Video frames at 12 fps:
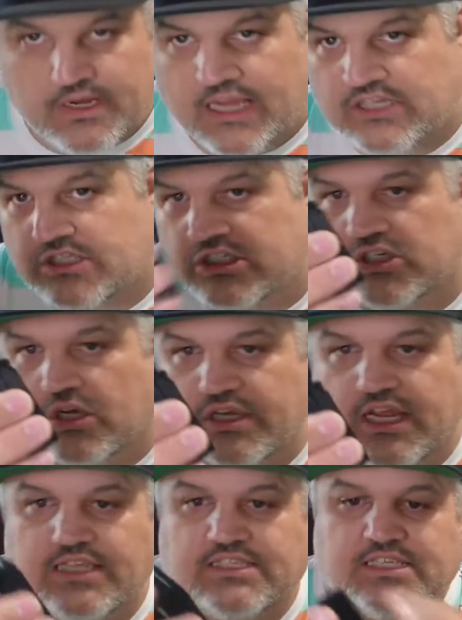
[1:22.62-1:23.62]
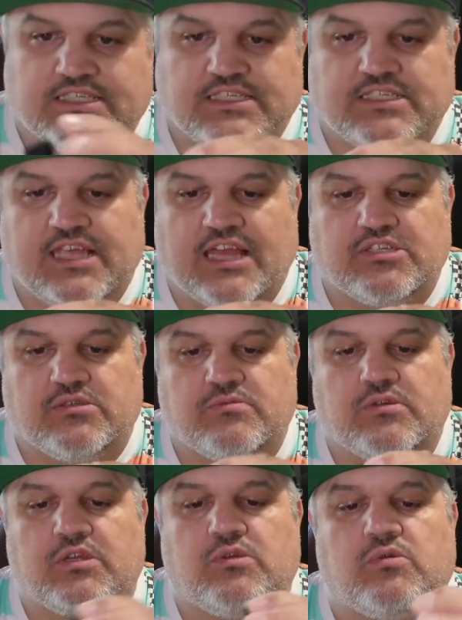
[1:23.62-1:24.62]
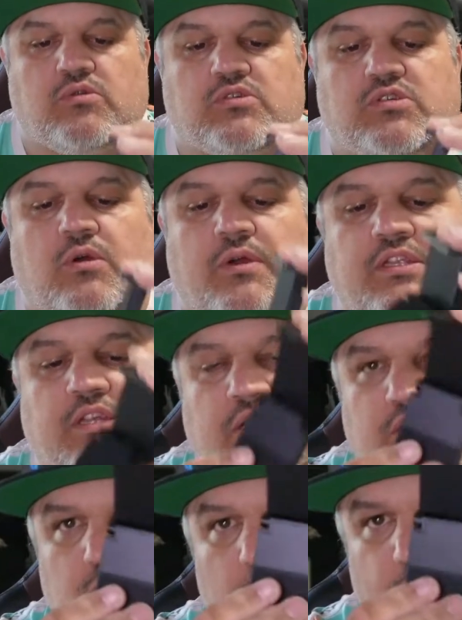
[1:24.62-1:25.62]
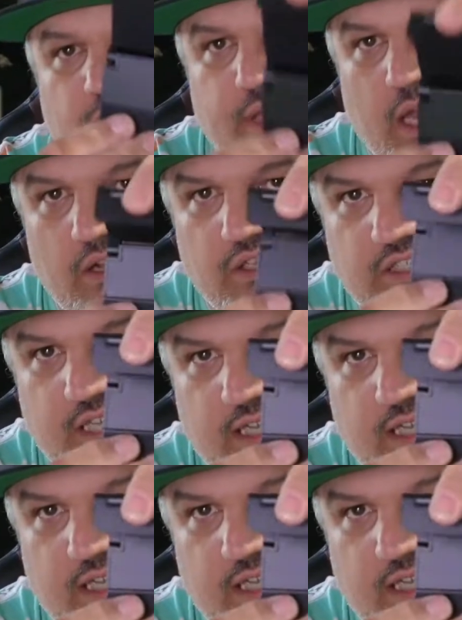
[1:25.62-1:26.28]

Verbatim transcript: going to actually show you guys this. This is actually really cool. So it does swivel down just